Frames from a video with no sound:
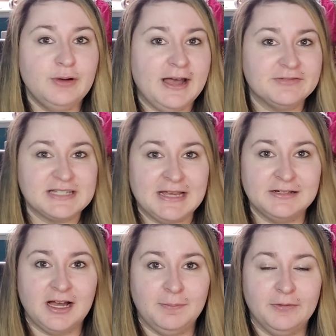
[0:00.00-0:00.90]
have signed
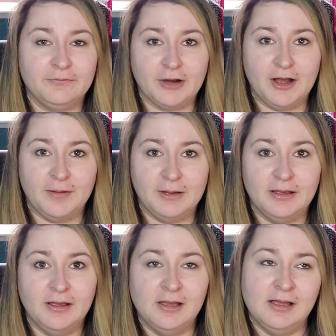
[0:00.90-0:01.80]
up from,
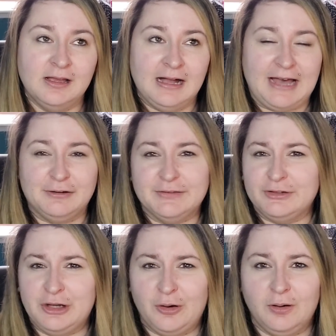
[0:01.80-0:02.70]
I don't even
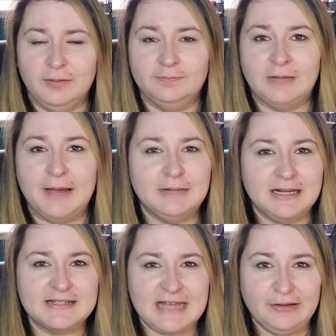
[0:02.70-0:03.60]
know, I'm not
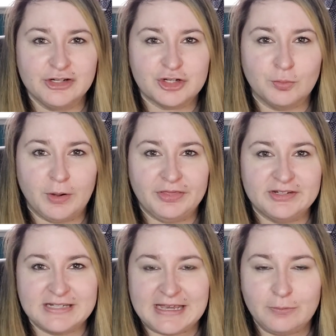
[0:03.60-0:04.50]
exactly sure what the
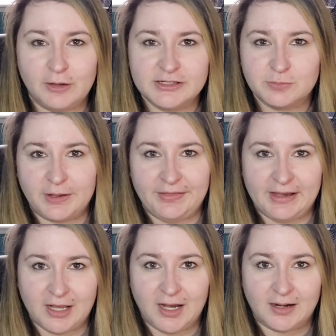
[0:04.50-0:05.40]
date was when
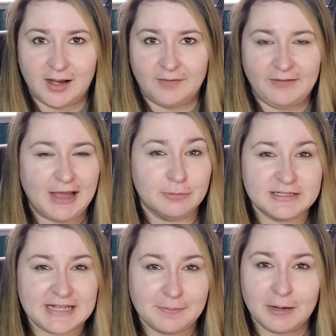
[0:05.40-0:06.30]
that cut off. I would
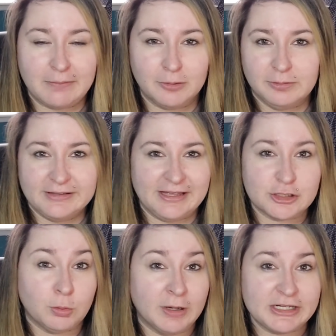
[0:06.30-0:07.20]
say probably like
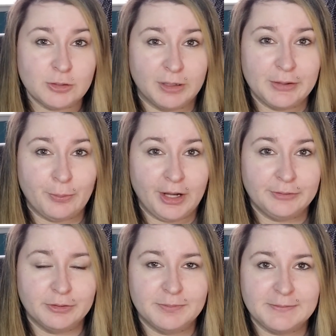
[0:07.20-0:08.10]
2021
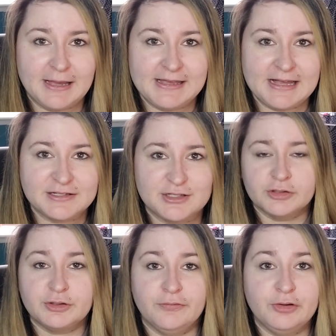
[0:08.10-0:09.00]
would be my guess.
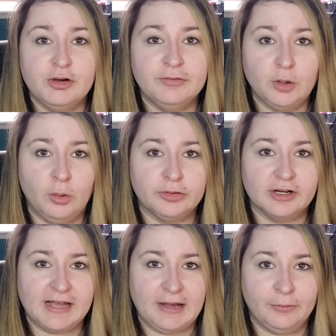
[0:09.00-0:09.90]
So if you have an older
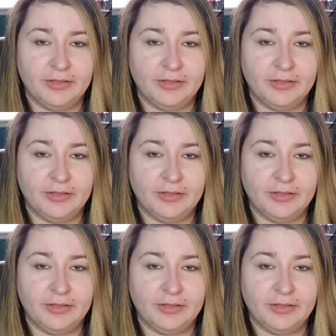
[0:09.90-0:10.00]
account